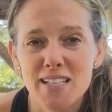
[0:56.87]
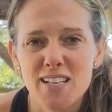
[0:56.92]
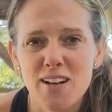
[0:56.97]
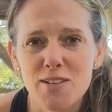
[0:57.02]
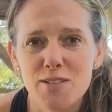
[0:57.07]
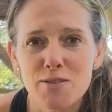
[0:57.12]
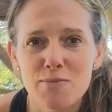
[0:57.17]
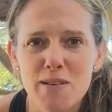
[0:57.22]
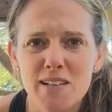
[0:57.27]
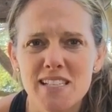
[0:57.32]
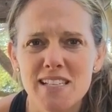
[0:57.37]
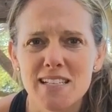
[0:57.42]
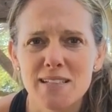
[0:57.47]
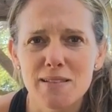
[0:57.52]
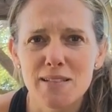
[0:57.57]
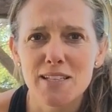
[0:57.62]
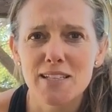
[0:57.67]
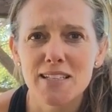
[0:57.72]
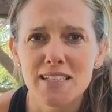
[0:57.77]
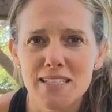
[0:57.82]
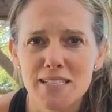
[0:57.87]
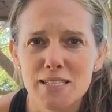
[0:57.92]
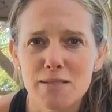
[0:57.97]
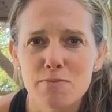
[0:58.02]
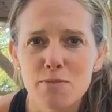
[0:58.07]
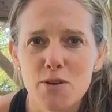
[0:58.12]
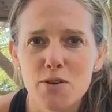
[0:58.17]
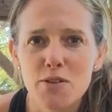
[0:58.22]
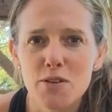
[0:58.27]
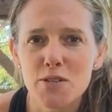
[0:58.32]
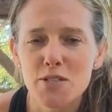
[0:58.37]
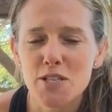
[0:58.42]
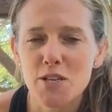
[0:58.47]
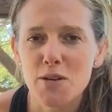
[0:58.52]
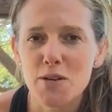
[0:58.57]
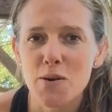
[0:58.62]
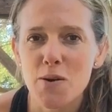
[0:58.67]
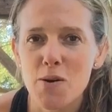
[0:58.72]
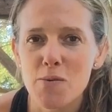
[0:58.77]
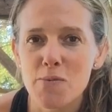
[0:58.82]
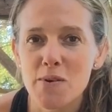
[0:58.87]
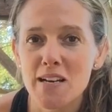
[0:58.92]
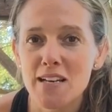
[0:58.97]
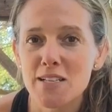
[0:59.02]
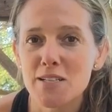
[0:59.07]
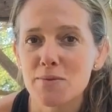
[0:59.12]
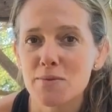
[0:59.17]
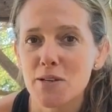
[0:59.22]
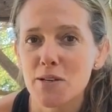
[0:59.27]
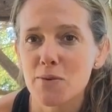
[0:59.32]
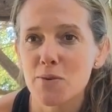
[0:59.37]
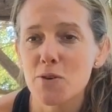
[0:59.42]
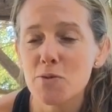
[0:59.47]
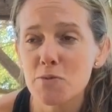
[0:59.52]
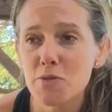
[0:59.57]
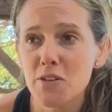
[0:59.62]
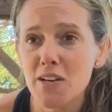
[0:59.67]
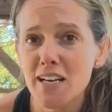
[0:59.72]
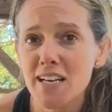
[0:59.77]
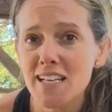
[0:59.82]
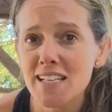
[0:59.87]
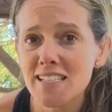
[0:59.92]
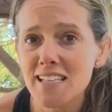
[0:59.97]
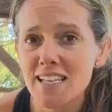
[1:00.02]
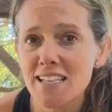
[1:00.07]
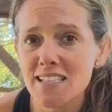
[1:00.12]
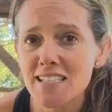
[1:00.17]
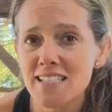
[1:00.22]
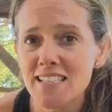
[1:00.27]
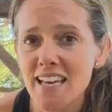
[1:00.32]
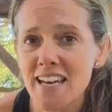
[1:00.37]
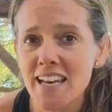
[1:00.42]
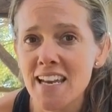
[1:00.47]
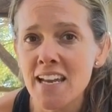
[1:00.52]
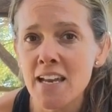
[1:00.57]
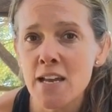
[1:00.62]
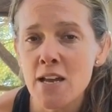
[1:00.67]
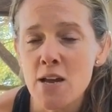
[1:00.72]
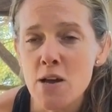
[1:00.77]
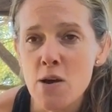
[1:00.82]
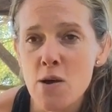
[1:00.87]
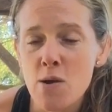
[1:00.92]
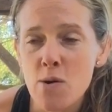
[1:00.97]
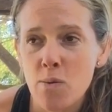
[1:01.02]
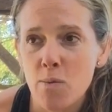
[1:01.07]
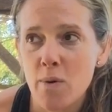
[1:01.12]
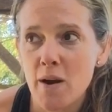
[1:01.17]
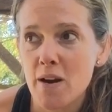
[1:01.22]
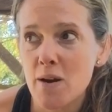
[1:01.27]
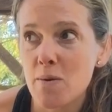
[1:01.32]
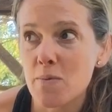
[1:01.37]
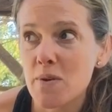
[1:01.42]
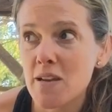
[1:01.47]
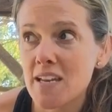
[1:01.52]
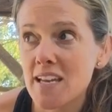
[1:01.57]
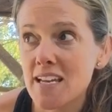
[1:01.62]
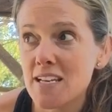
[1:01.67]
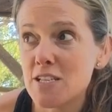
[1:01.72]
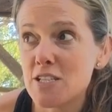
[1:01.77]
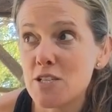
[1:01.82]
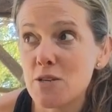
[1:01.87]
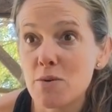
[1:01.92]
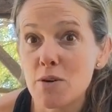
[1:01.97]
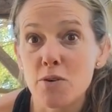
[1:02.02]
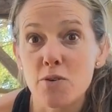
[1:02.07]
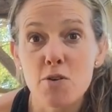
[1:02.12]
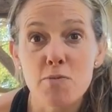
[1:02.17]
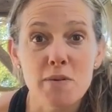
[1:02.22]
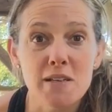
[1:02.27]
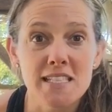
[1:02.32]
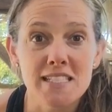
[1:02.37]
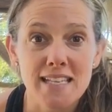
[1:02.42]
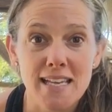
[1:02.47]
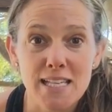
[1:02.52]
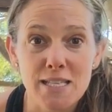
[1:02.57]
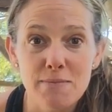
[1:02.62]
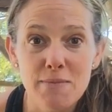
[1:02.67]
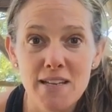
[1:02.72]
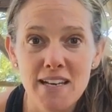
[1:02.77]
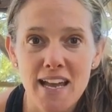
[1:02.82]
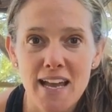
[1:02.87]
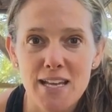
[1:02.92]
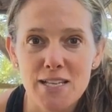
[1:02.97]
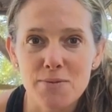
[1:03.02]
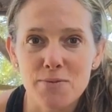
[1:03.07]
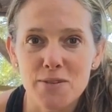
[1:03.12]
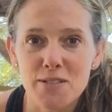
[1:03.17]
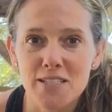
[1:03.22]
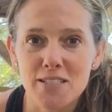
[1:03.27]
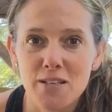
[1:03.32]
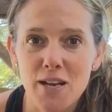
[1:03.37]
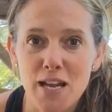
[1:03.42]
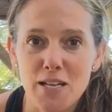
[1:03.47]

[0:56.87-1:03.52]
It also makes it a little smoother to incorporate into a group training setting where we can do a group assessment as we're